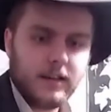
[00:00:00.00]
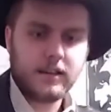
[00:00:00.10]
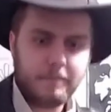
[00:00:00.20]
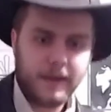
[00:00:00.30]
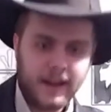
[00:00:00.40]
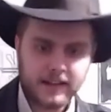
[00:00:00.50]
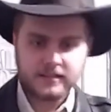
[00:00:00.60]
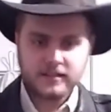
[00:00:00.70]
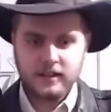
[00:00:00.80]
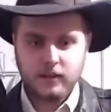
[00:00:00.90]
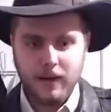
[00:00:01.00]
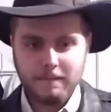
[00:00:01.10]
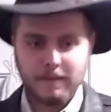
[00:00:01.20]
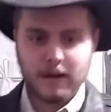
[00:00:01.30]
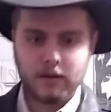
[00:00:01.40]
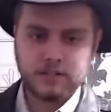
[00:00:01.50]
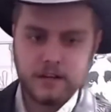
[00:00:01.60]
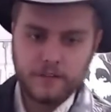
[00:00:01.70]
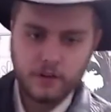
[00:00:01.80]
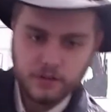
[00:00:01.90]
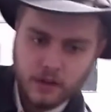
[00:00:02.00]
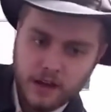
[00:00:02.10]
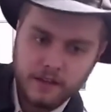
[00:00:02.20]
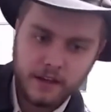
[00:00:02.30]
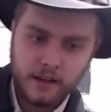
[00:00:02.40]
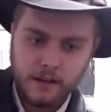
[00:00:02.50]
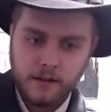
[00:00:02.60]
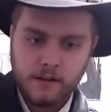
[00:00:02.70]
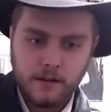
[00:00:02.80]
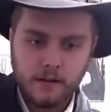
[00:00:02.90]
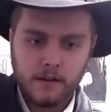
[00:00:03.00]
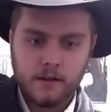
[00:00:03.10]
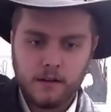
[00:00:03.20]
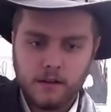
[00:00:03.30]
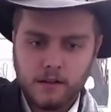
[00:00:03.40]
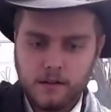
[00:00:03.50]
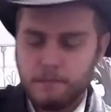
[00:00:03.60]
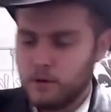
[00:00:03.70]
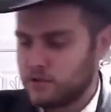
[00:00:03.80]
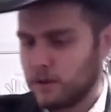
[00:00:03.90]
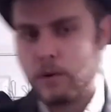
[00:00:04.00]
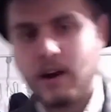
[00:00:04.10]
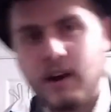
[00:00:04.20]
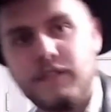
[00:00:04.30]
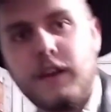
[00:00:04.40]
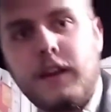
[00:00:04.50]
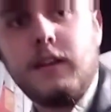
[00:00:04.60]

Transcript: the pants, the web belt, and I've also got the boots I'm wearing. If I